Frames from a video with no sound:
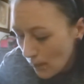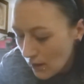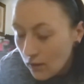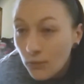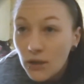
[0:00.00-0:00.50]

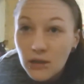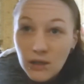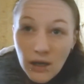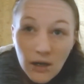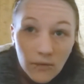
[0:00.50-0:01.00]
I want it
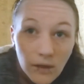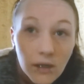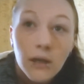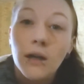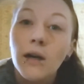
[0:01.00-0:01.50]
to have,
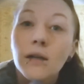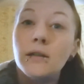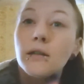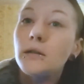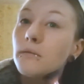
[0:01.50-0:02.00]
like, a kind
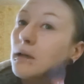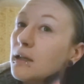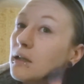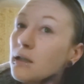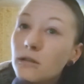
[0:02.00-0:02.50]
of
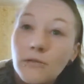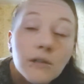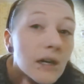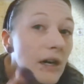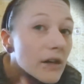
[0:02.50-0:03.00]
light, natural,
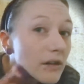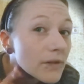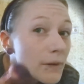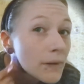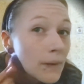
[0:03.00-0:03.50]

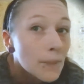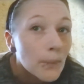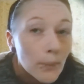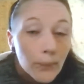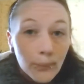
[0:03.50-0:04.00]
airy look,
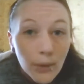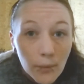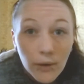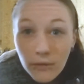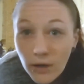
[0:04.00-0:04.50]

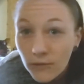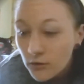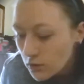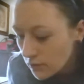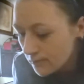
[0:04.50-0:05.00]
but well covered.